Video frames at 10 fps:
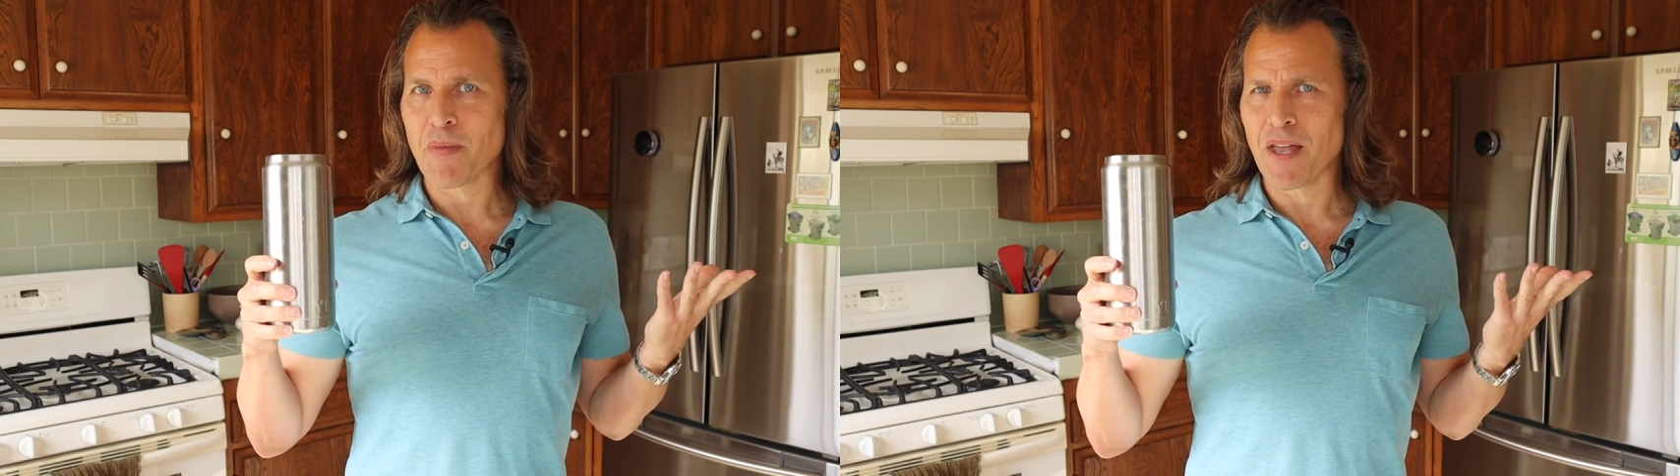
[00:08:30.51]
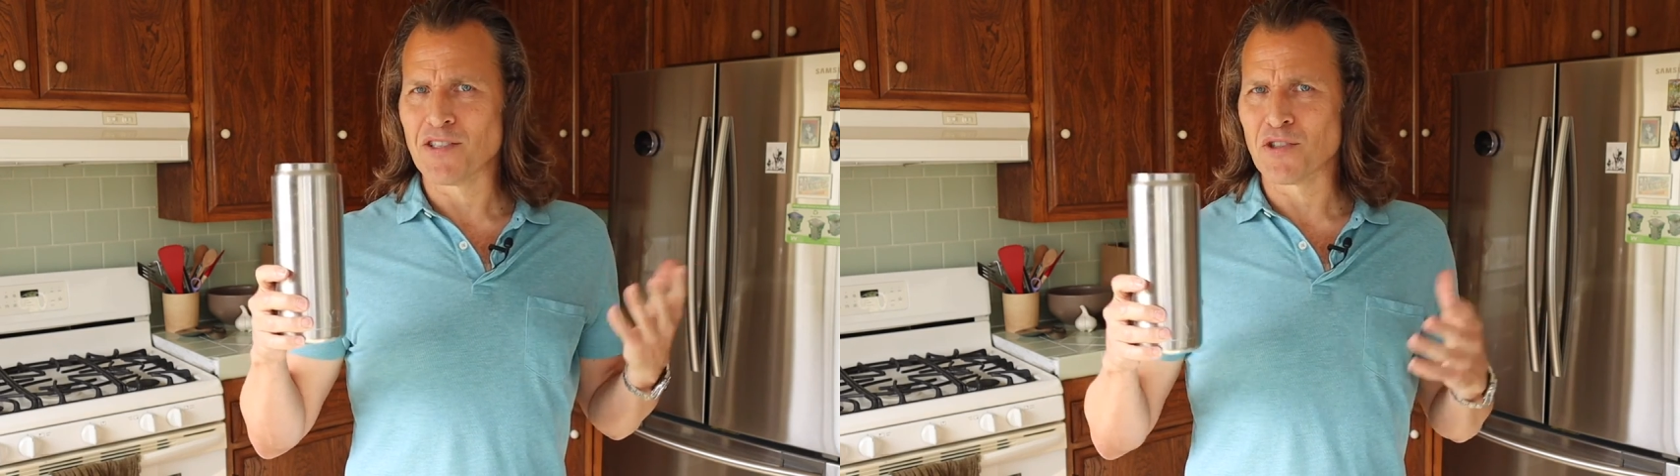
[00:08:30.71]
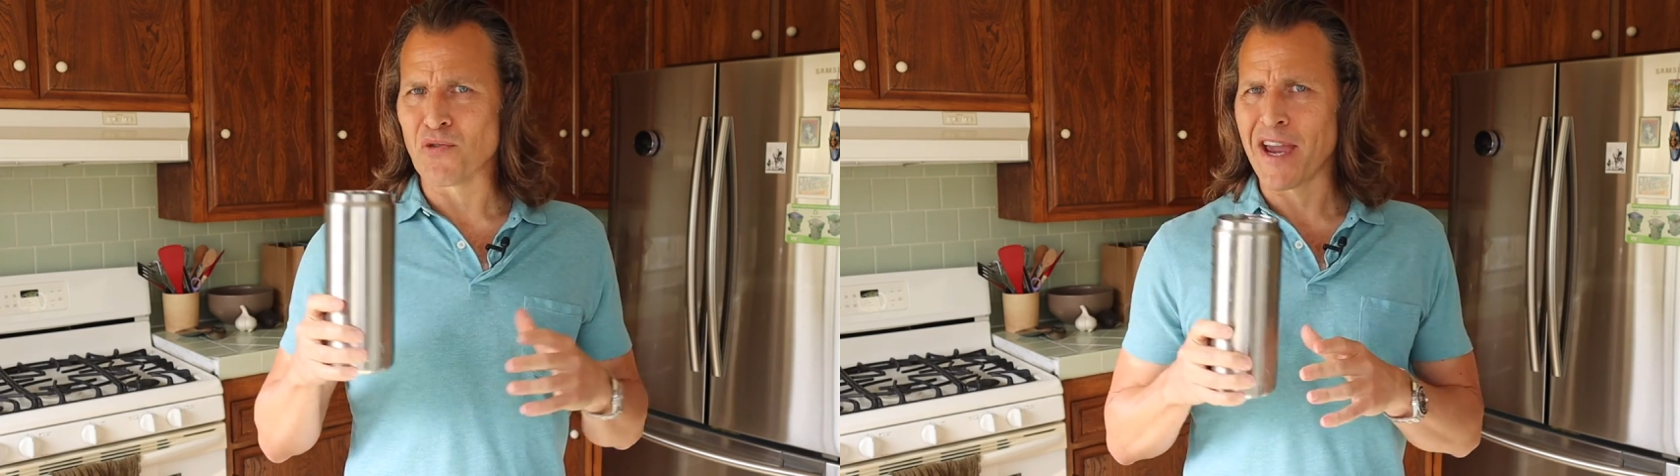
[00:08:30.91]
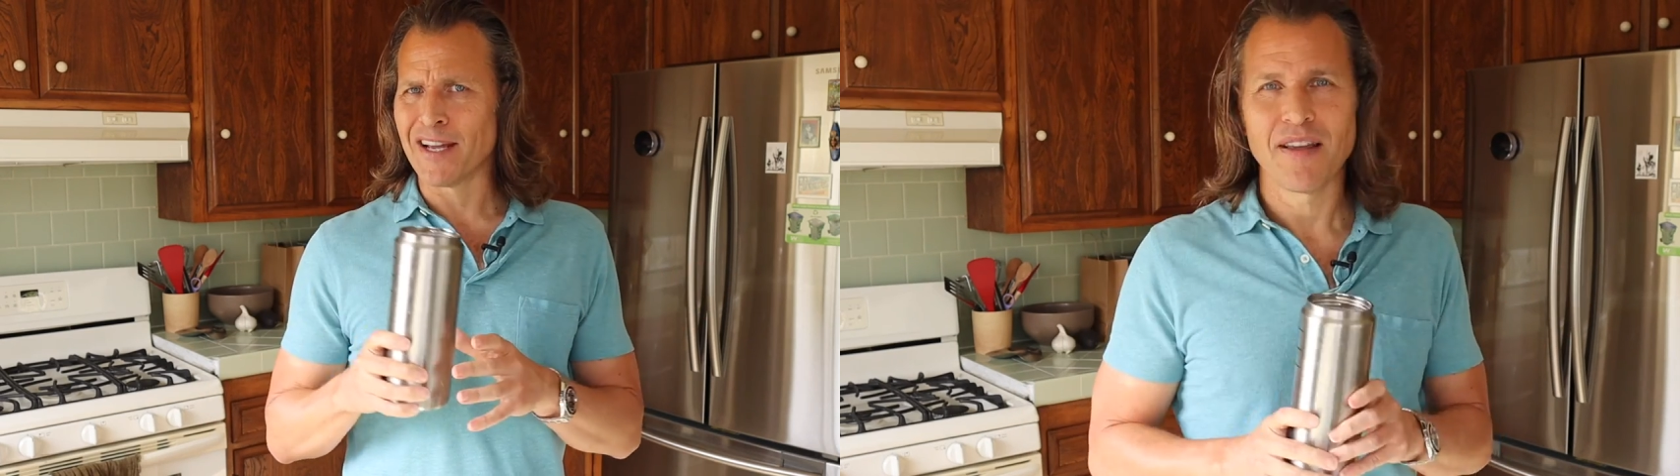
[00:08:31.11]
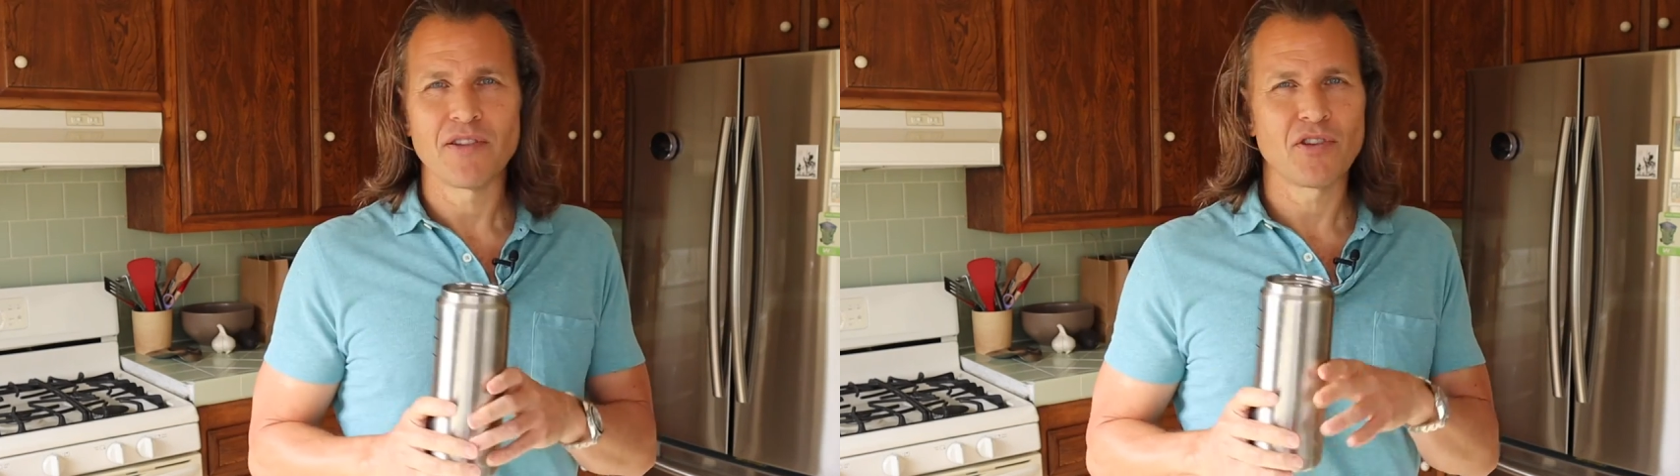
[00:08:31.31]
It's
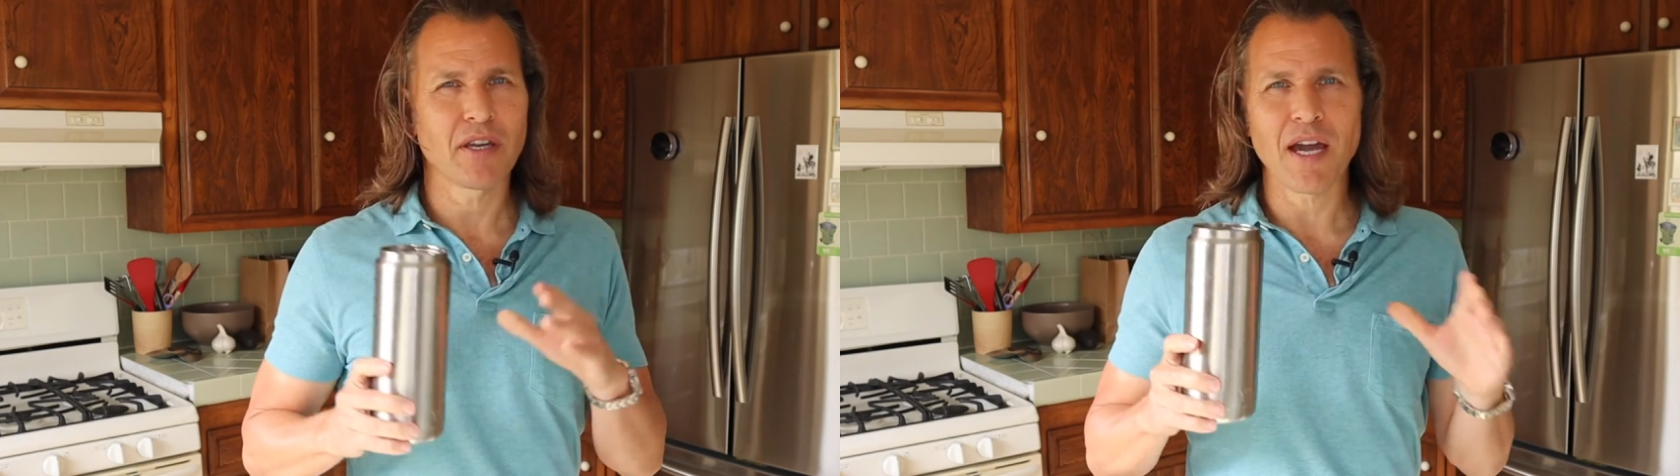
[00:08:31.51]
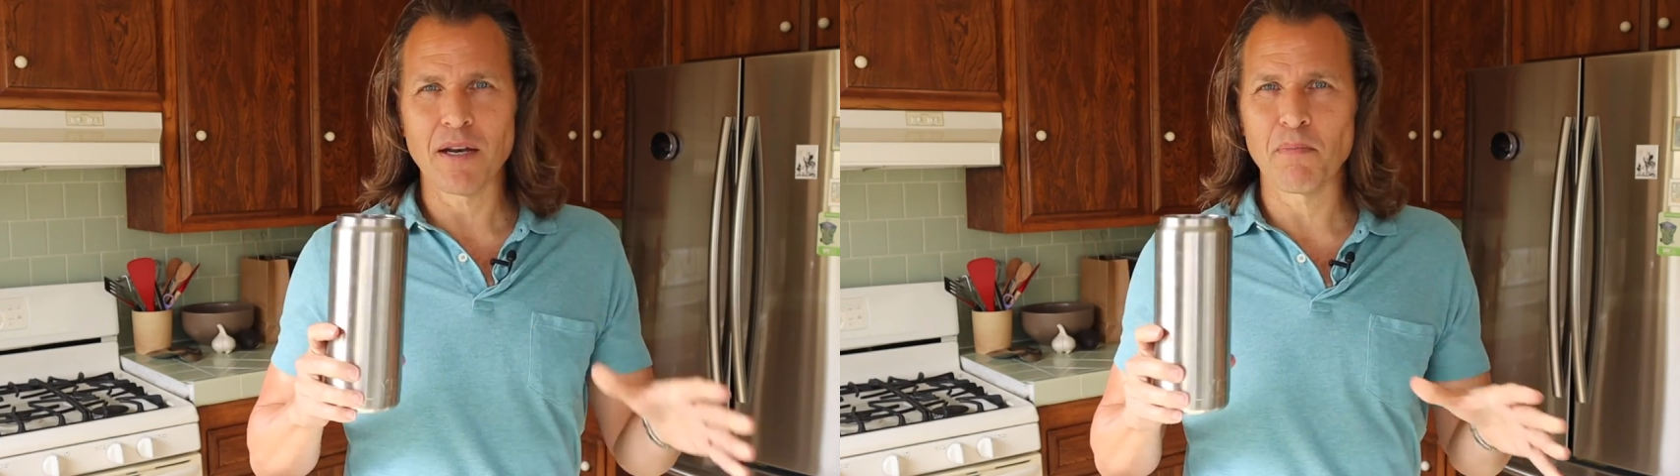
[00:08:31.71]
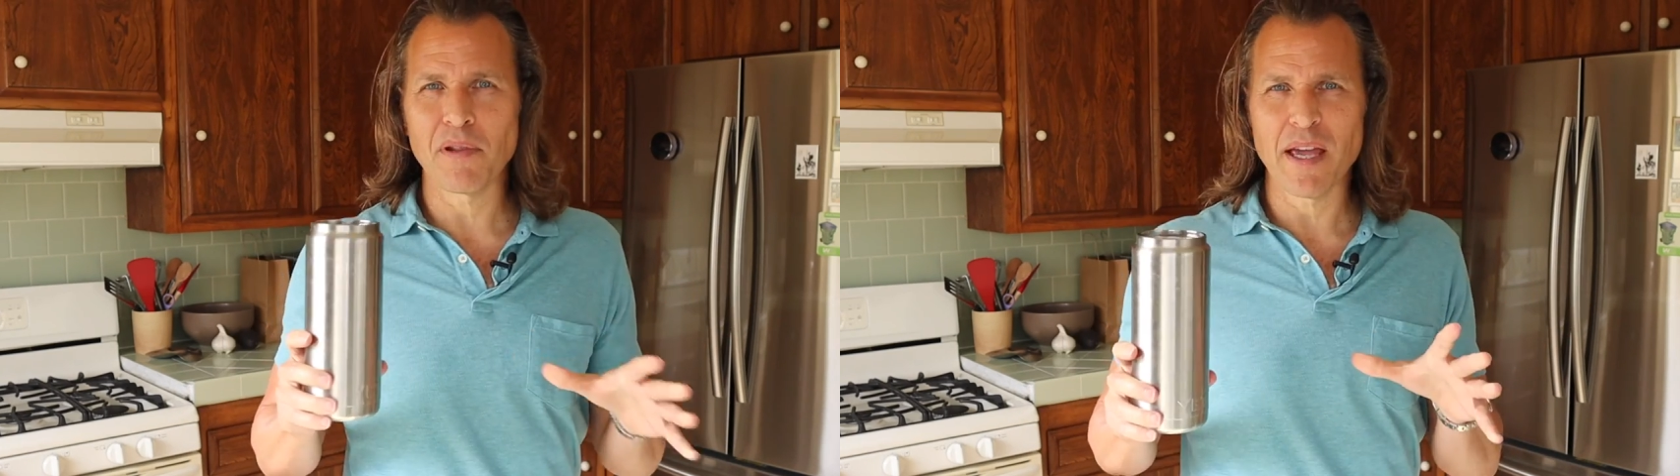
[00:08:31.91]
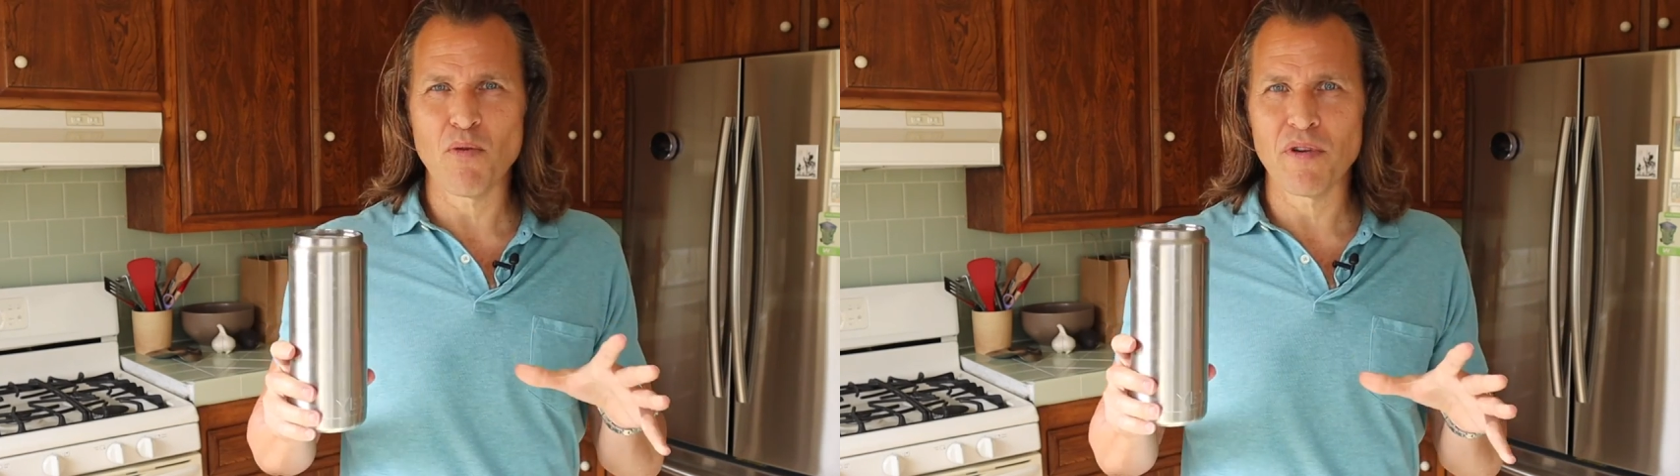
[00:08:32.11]
great. So you can kind of play